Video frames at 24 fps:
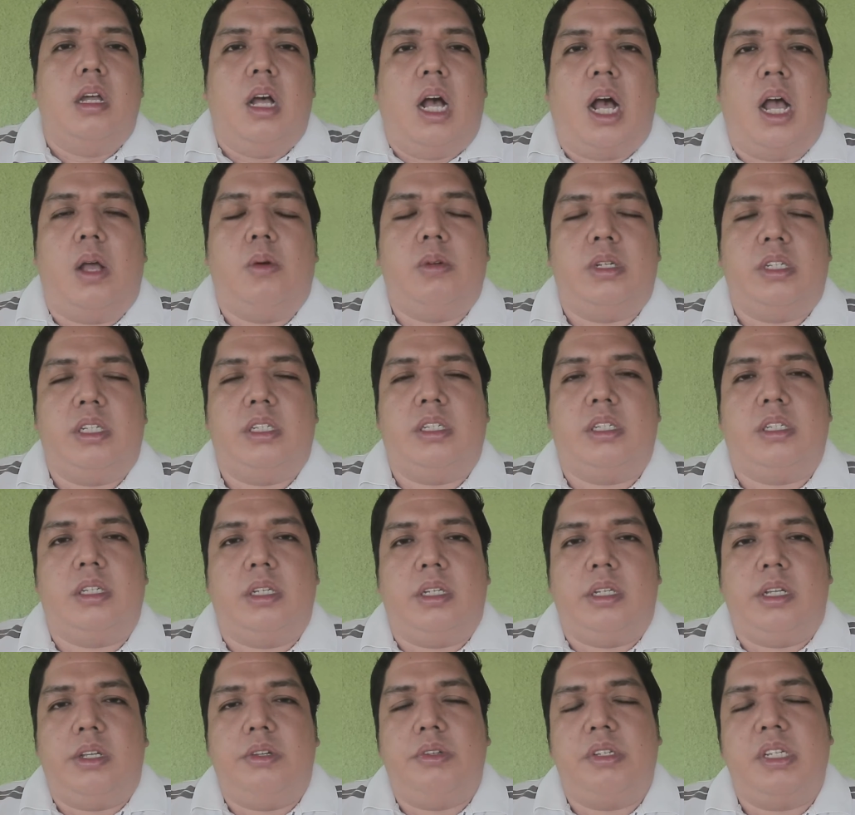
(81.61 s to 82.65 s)
I was
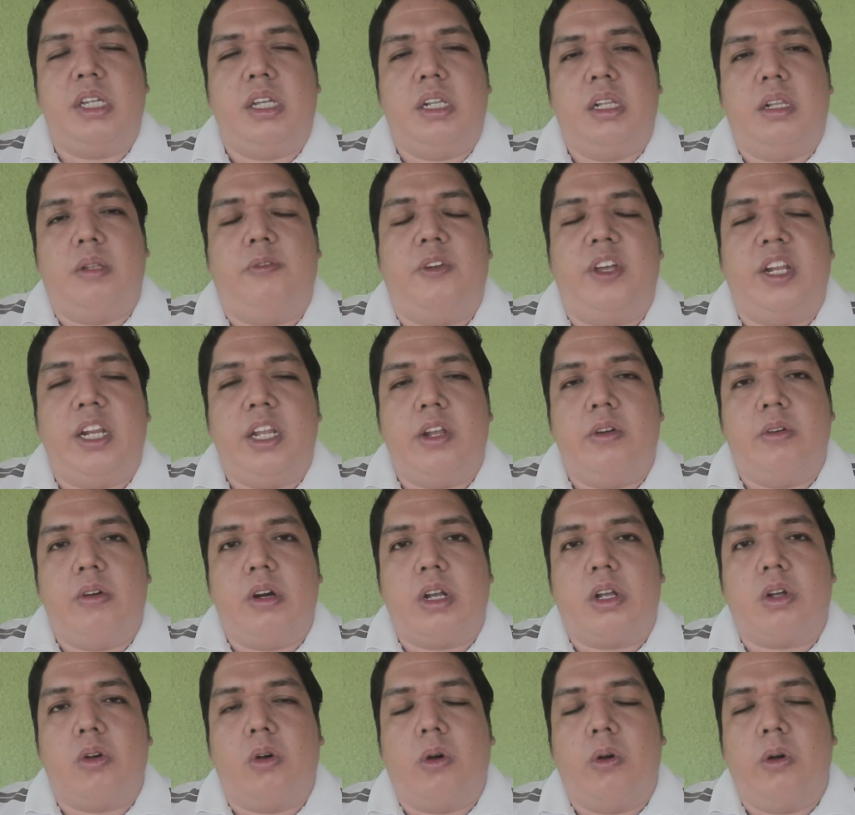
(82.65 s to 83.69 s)
using the video
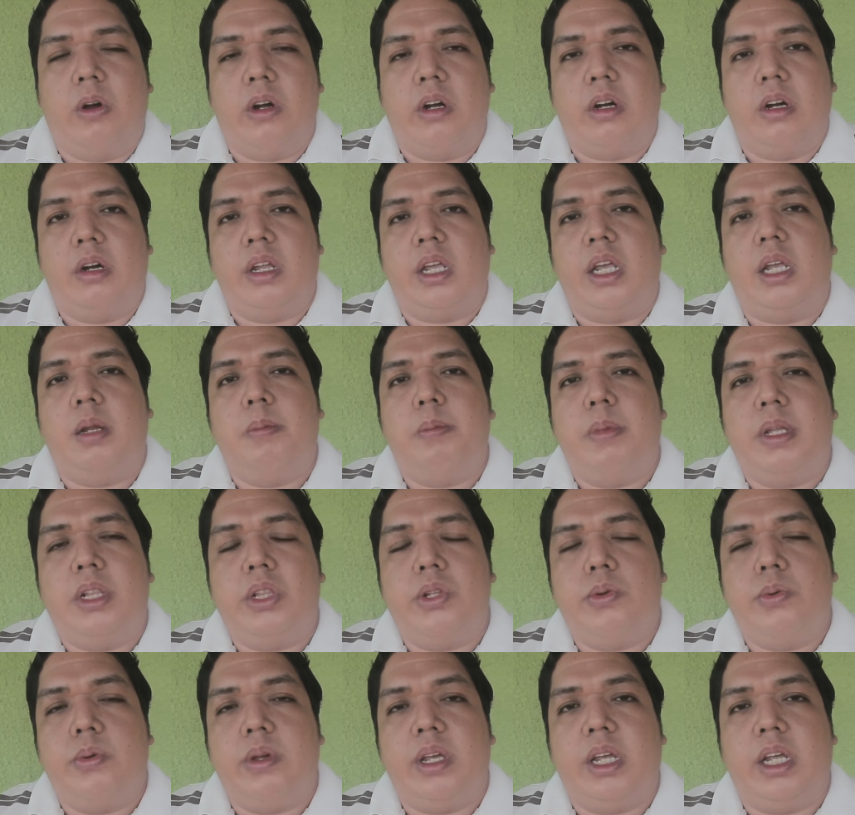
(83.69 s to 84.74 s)
recorder in
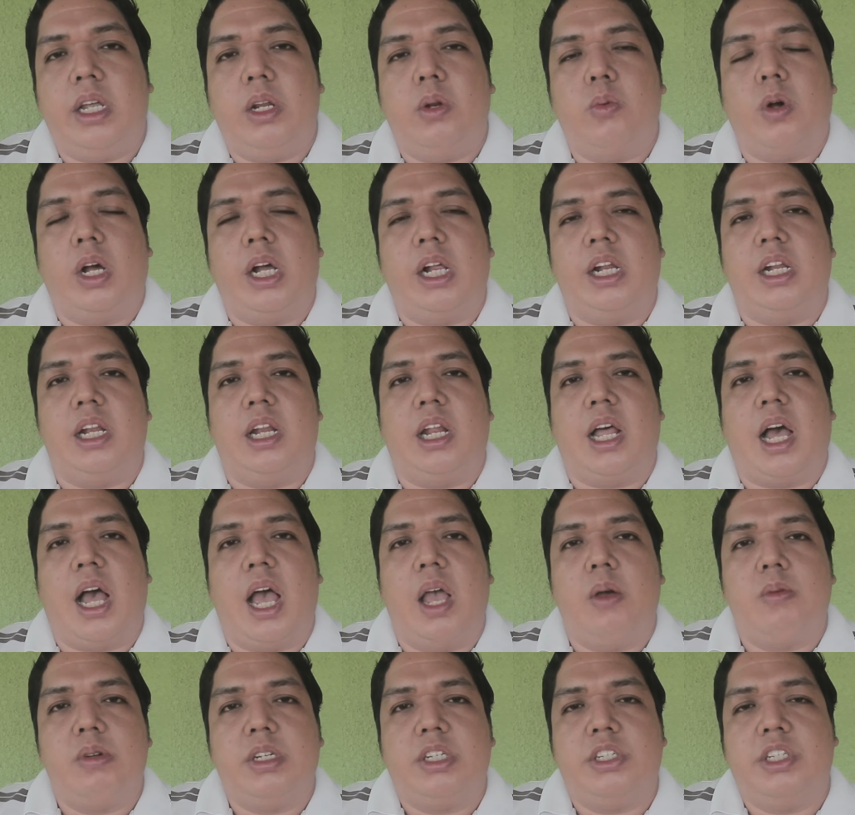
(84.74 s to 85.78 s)
between while
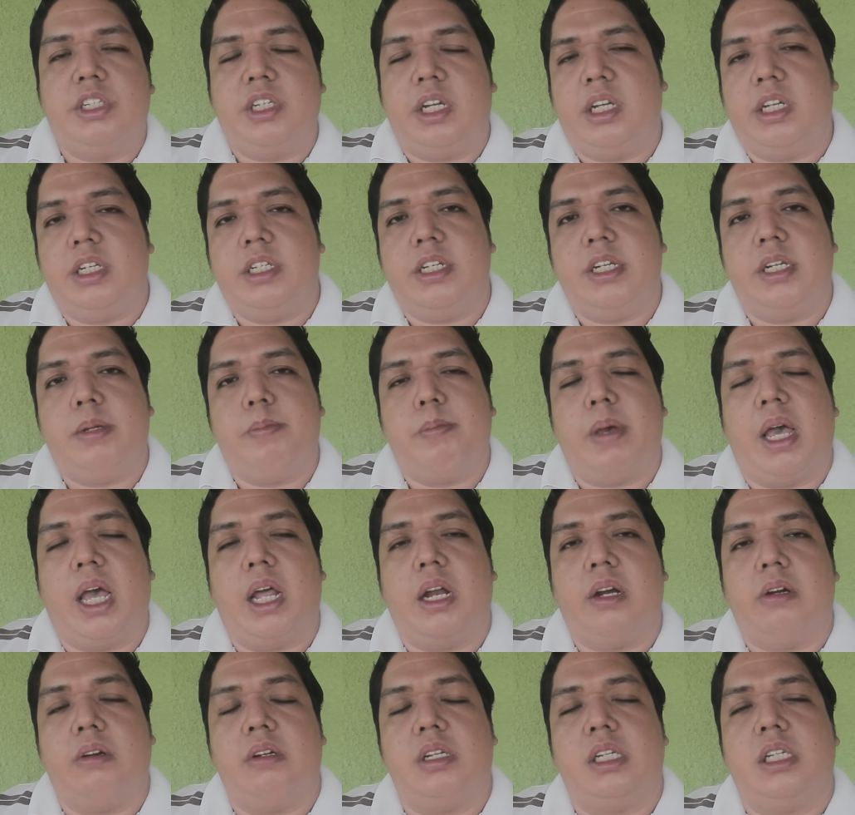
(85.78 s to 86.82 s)
I was changing
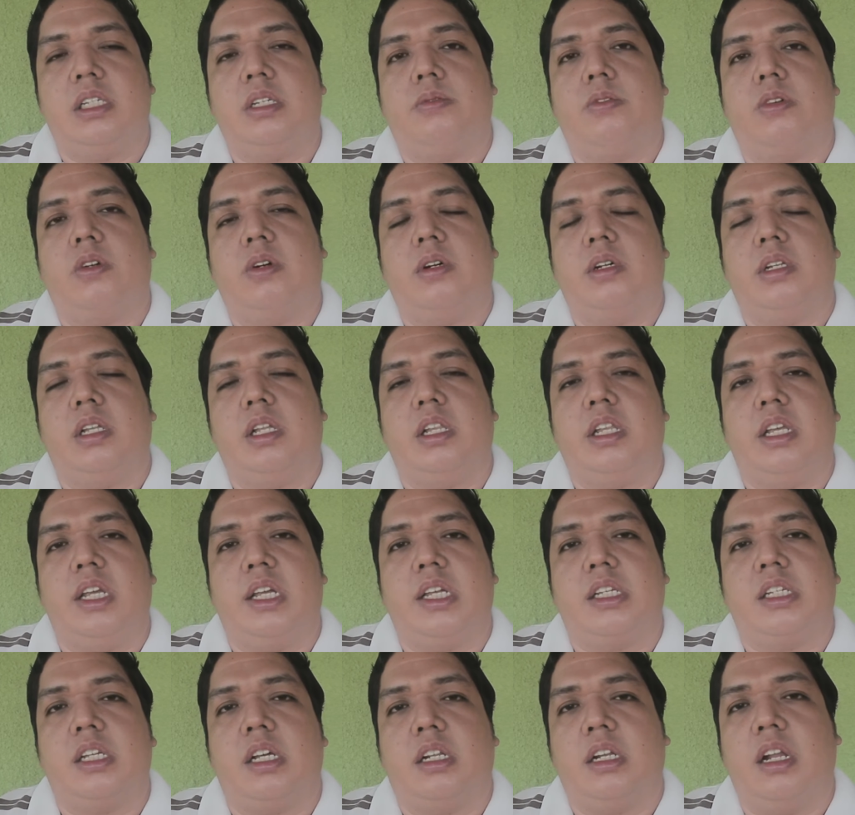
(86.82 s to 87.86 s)
batteries for the
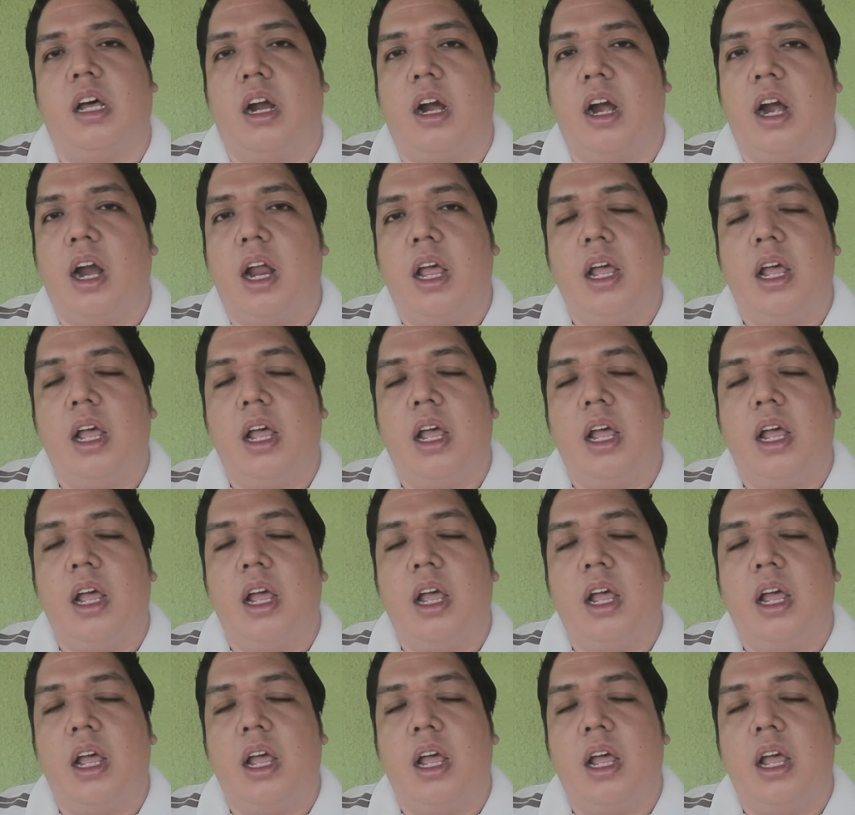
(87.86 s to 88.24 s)
DSLR.